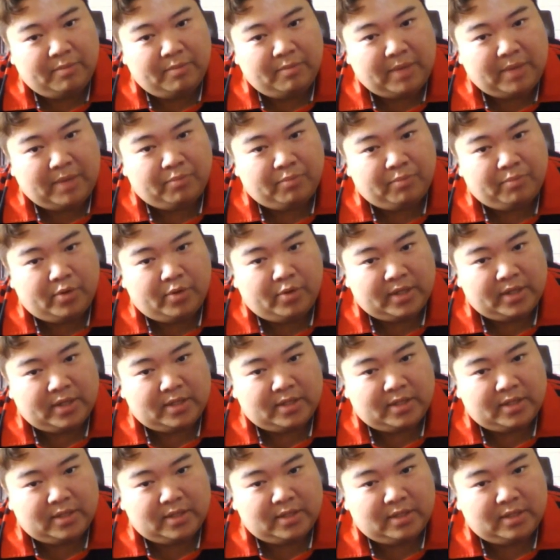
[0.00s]
main point
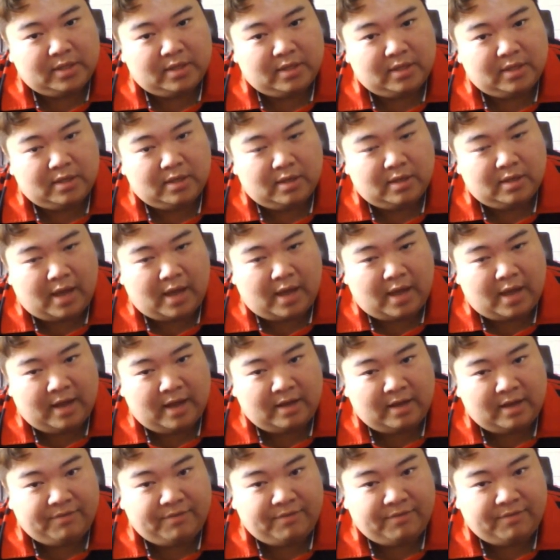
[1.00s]
and
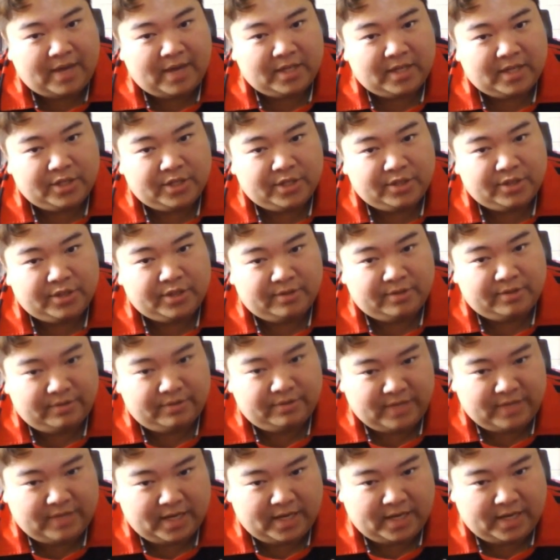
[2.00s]
advantage
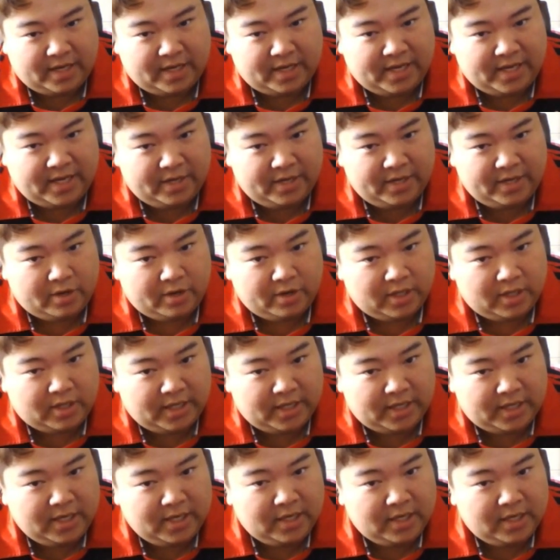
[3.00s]
of getting a Kid early.
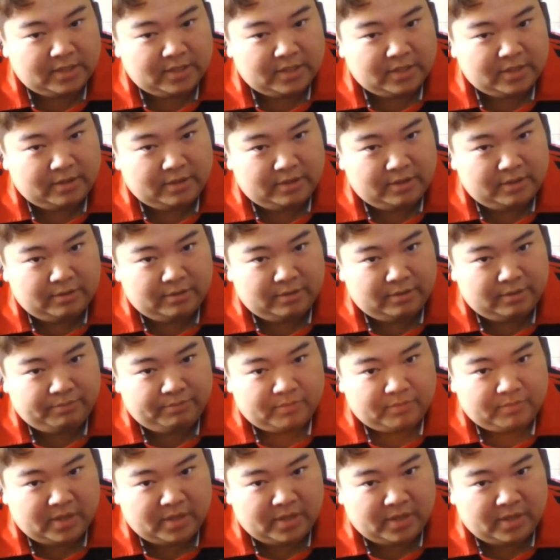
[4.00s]
So,
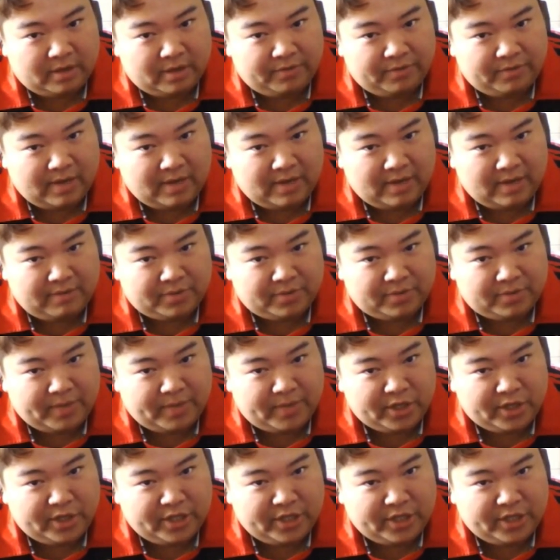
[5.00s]
you know, if you have
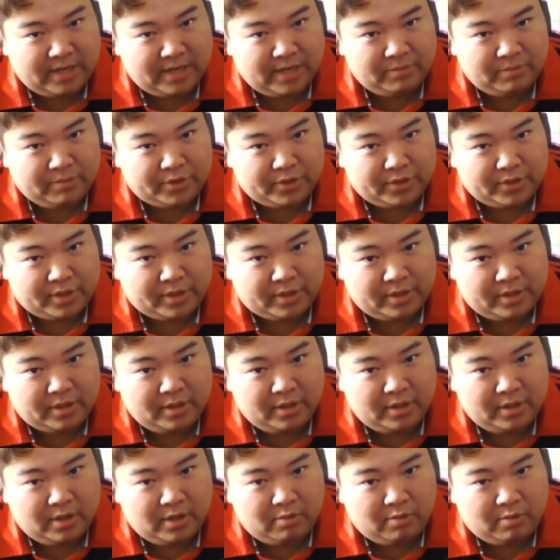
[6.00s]
spare gems or
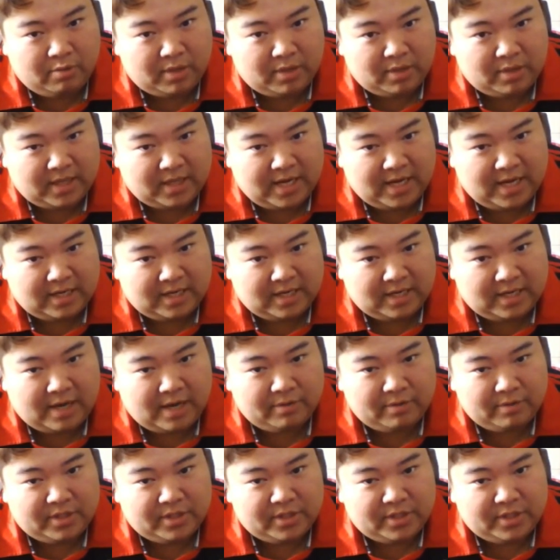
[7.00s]
whatnot, I
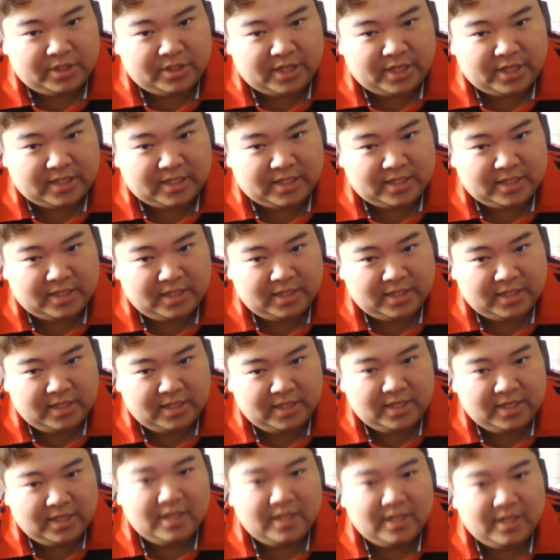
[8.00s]
would suggest
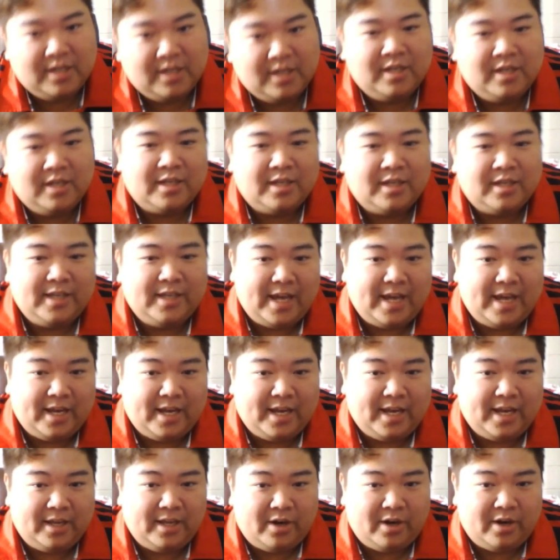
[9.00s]
getting
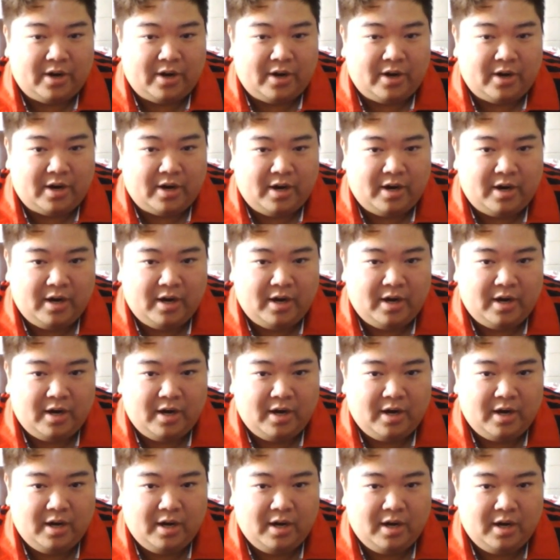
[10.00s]
her
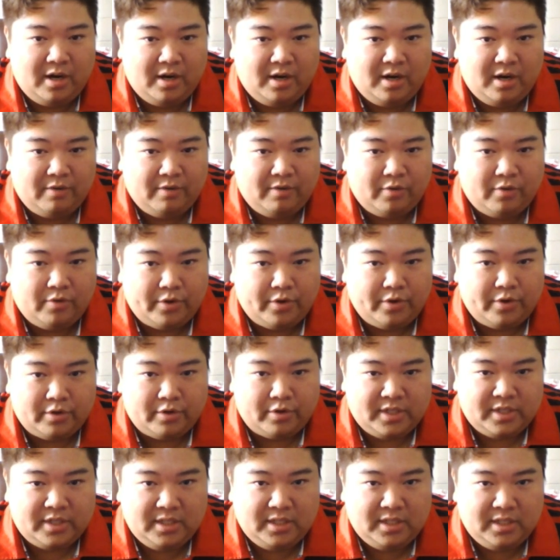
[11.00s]
for your
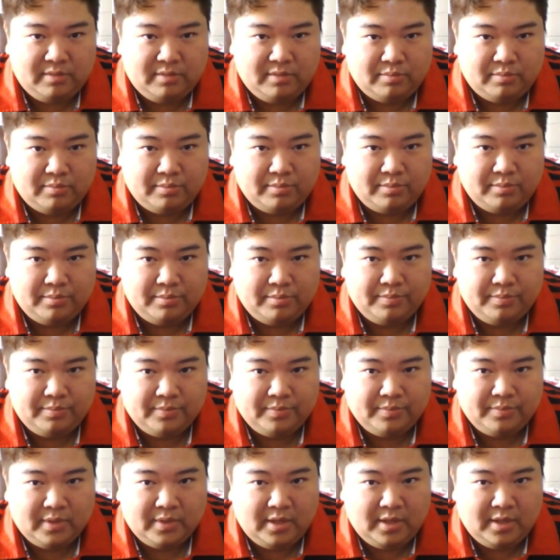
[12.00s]
team.
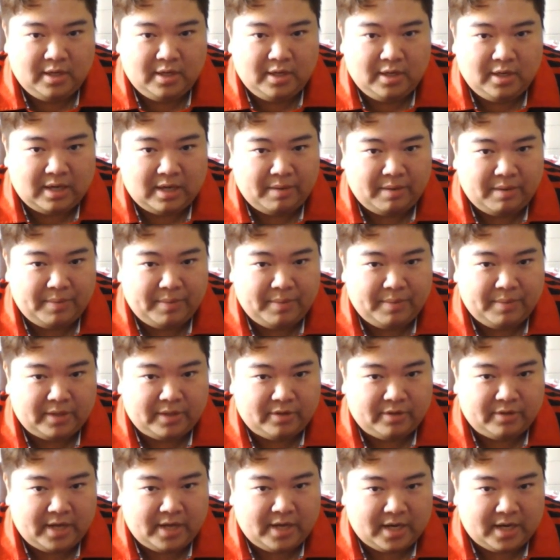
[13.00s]
I'm about to
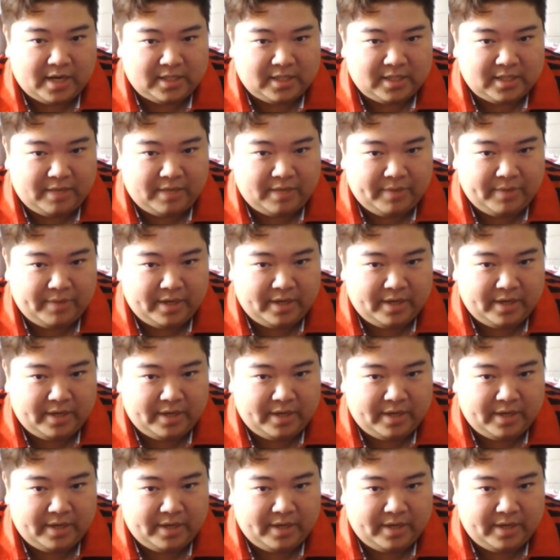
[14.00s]
run out of time.